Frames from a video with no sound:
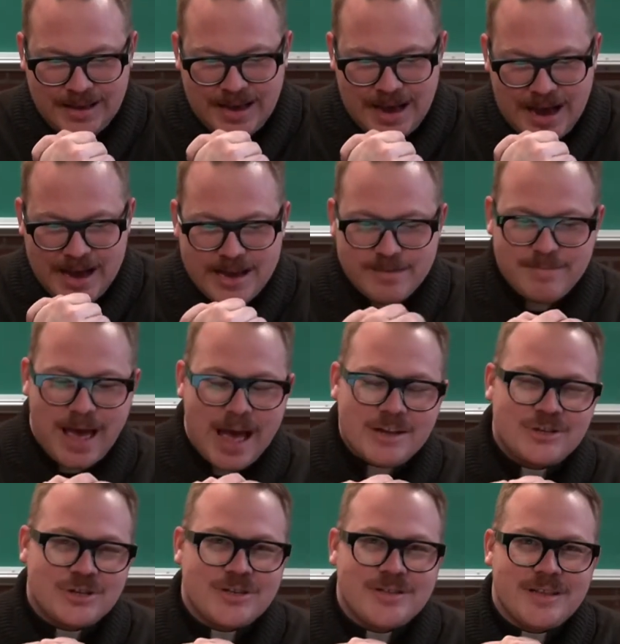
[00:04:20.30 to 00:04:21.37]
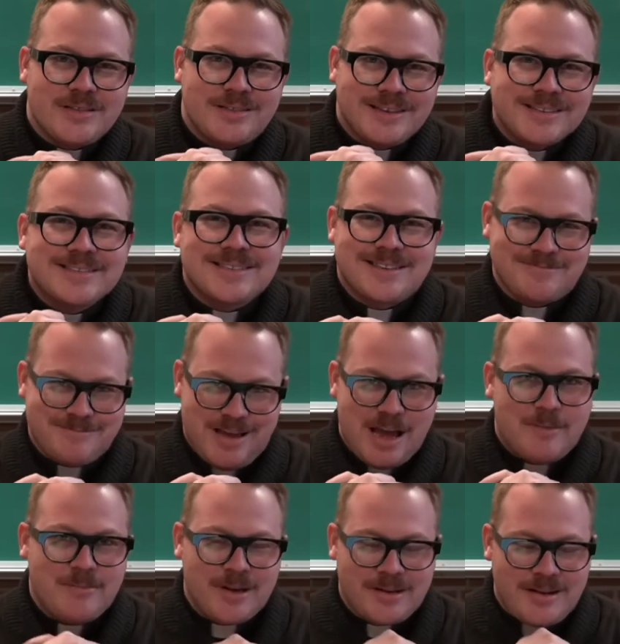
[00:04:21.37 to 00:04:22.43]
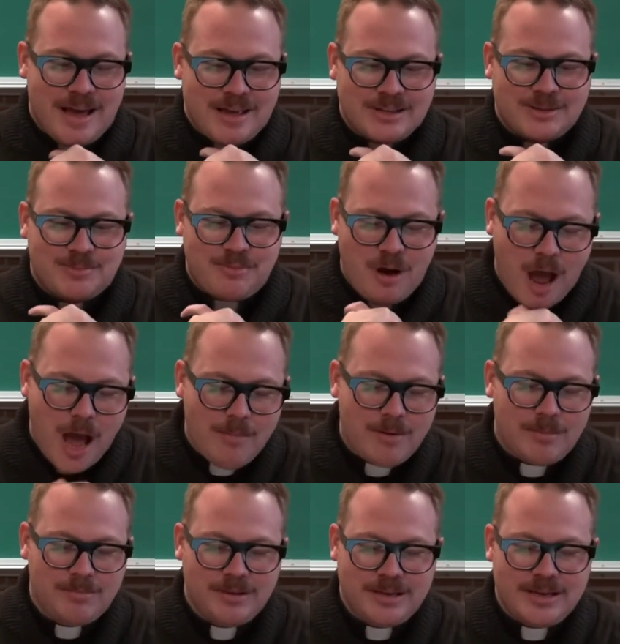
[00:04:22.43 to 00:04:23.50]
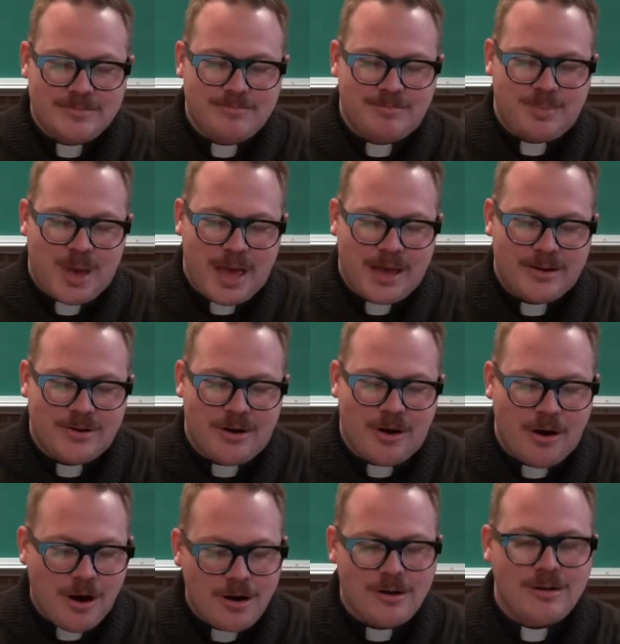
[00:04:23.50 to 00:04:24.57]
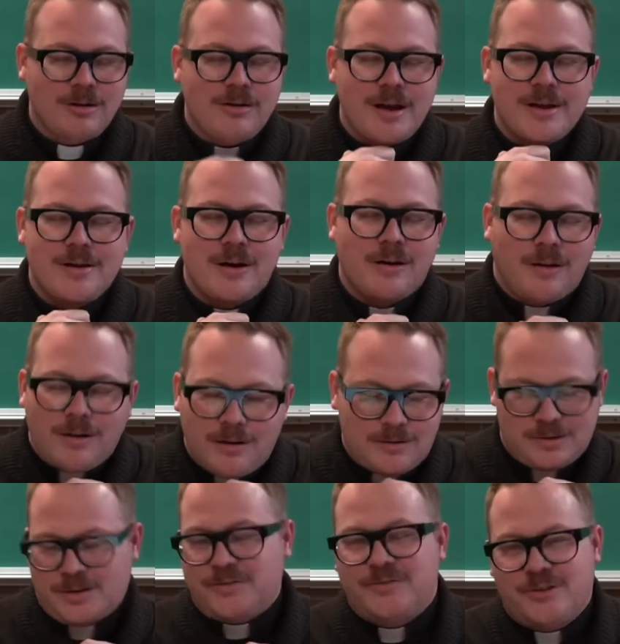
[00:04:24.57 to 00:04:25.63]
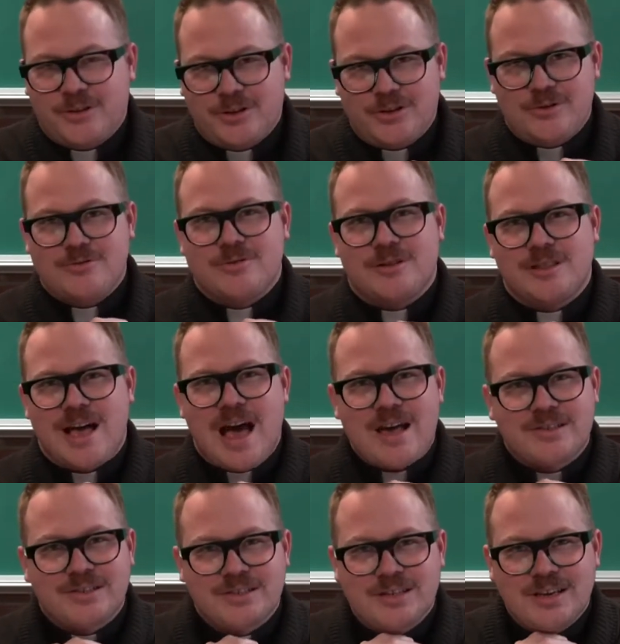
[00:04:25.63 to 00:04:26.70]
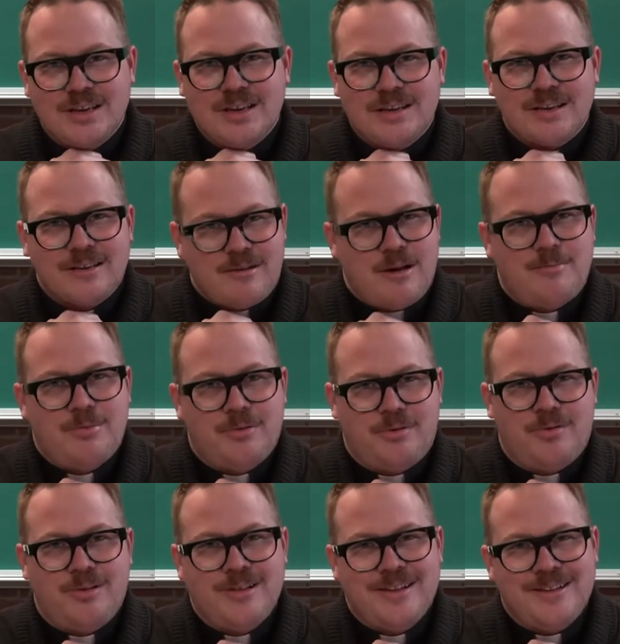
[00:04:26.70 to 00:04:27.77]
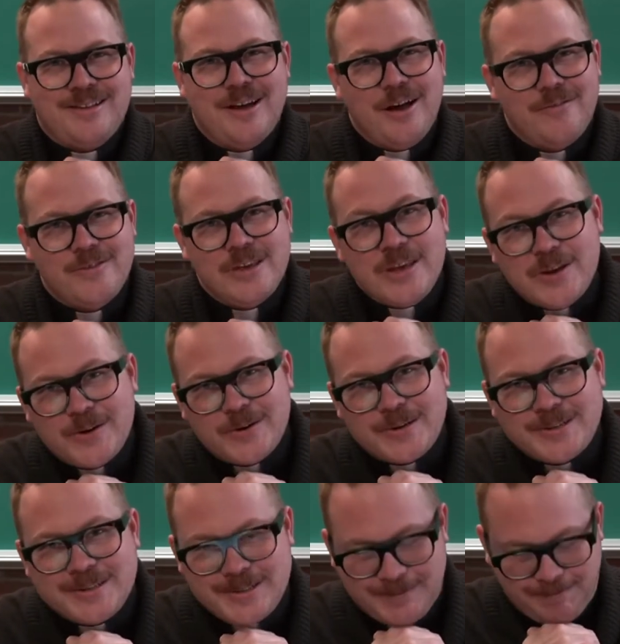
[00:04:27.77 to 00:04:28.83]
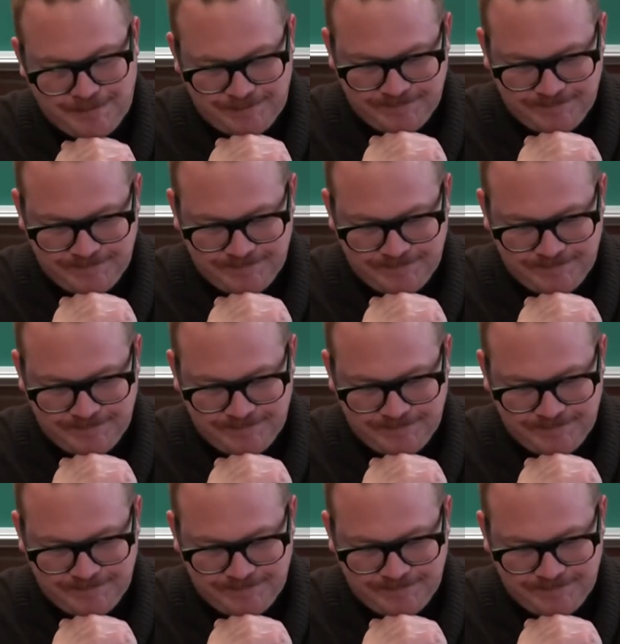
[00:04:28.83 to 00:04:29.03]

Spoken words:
I imagine that this commandment has probably been harder and harder for you the last couple of years.